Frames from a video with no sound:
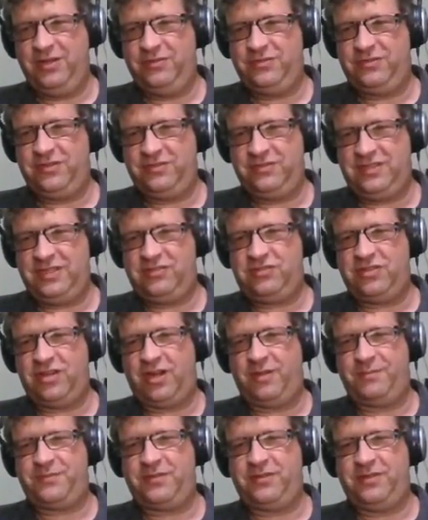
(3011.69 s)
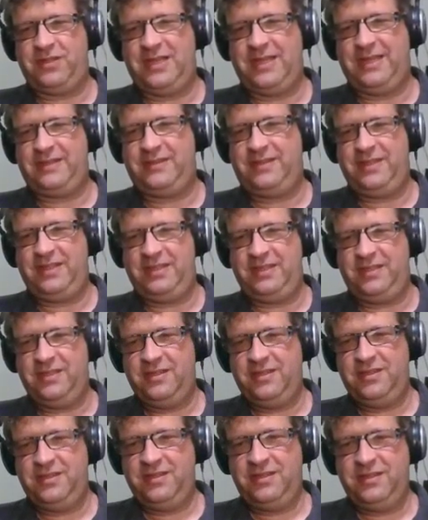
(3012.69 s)
So C# are like the
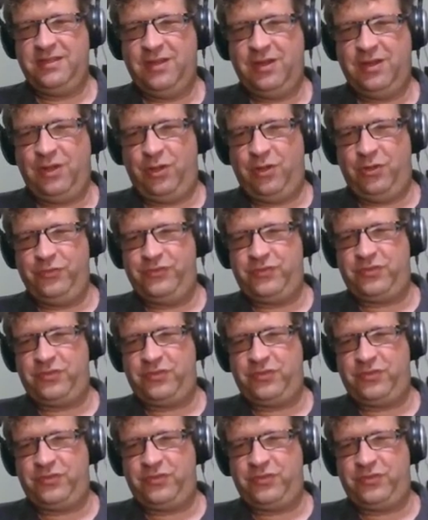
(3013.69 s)
old